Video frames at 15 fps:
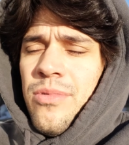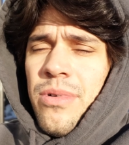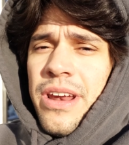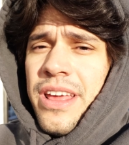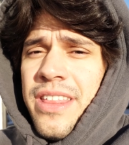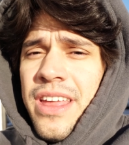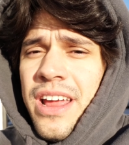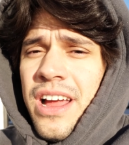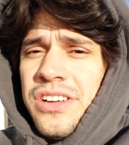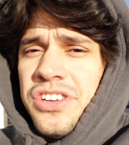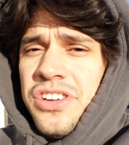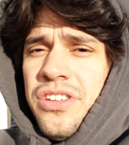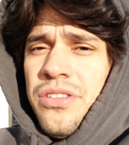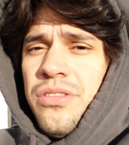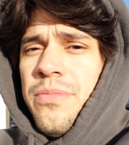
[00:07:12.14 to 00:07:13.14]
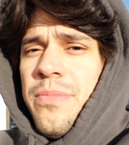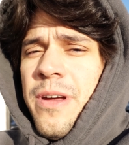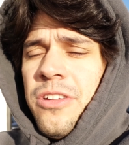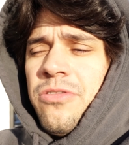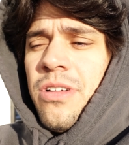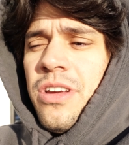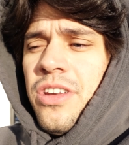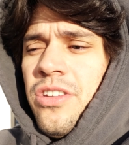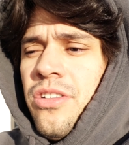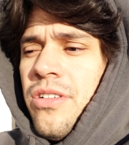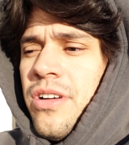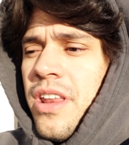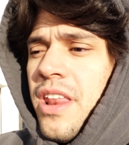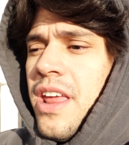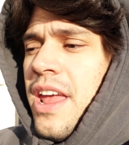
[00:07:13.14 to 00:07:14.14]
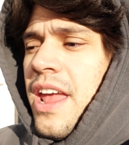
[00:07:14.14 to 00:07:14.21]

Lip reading: what they think I should do, the best way to do it.